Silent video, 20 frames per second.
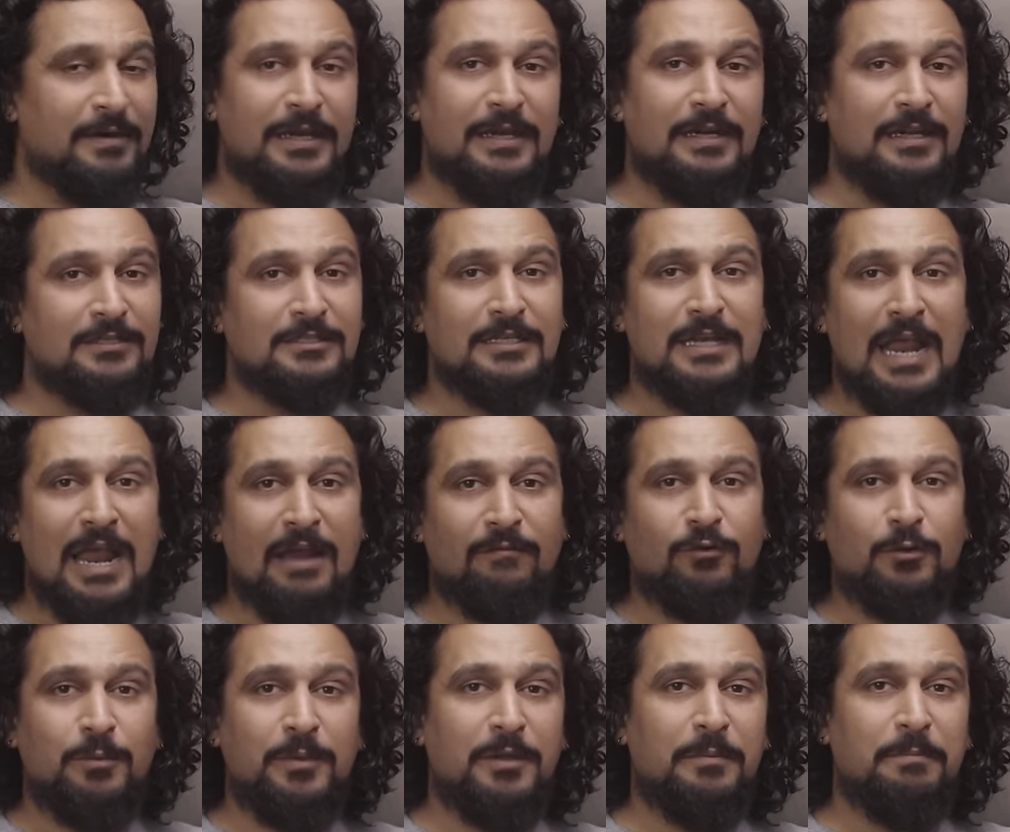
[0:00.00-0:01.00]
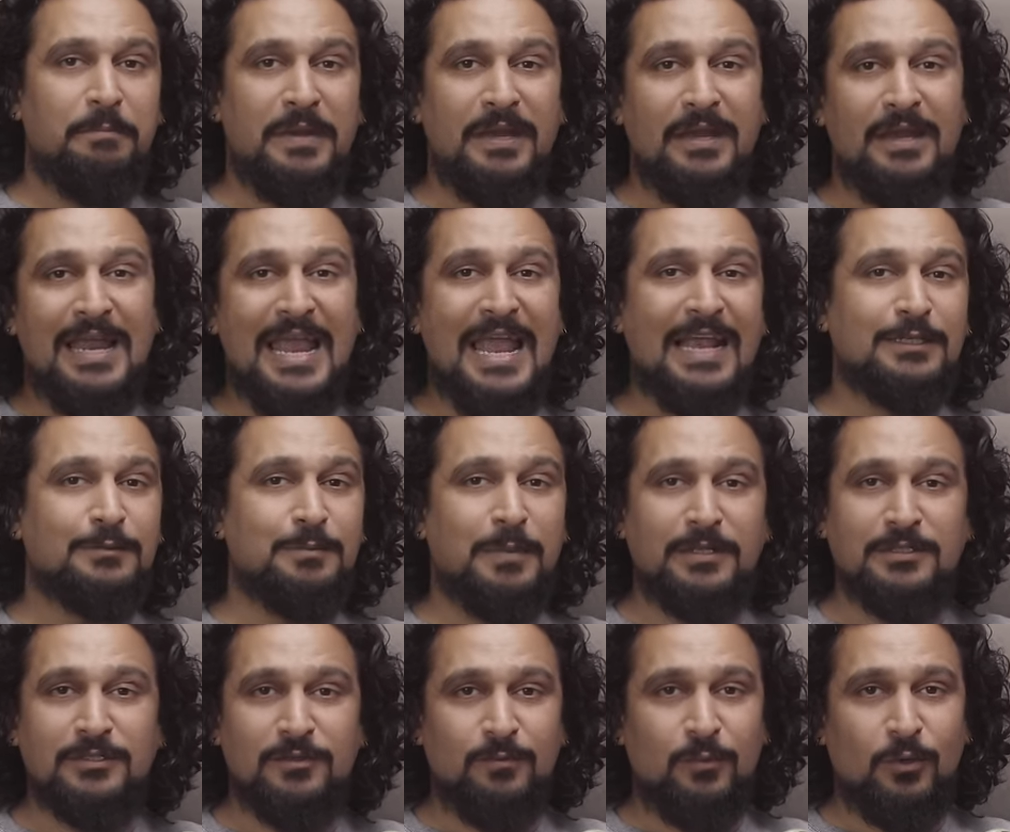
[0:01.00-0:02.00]
It doesn't have to be a big,
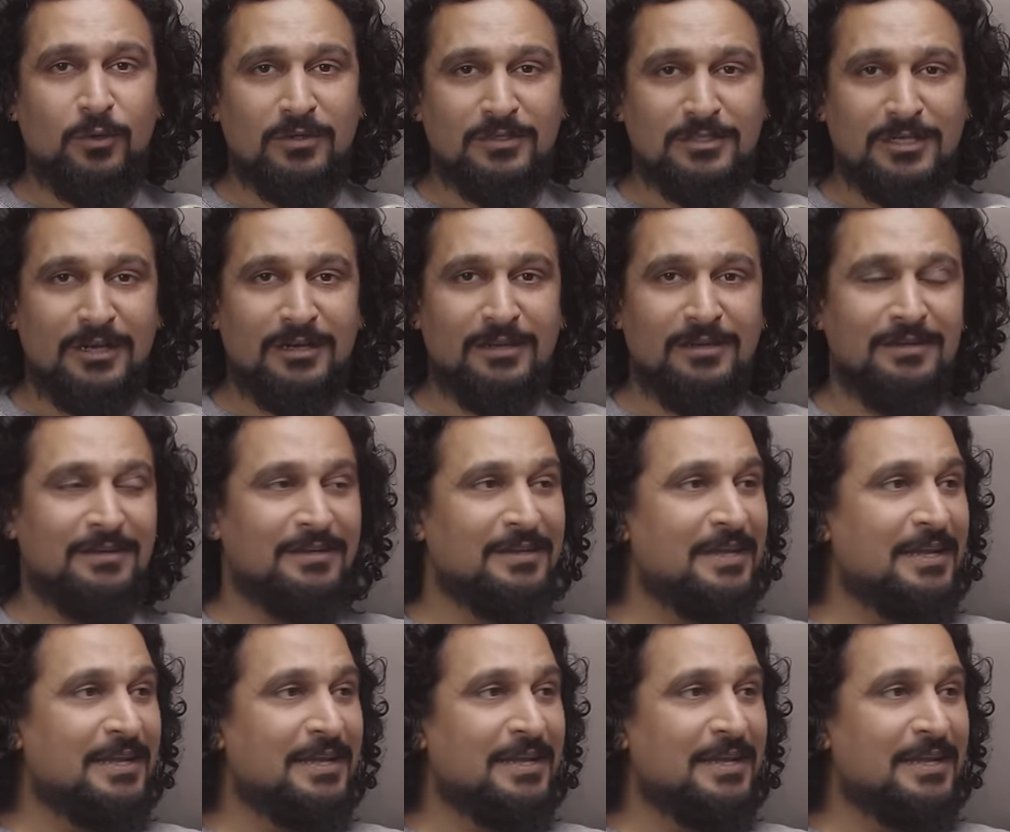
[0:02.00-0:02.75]
expensive motorcycle.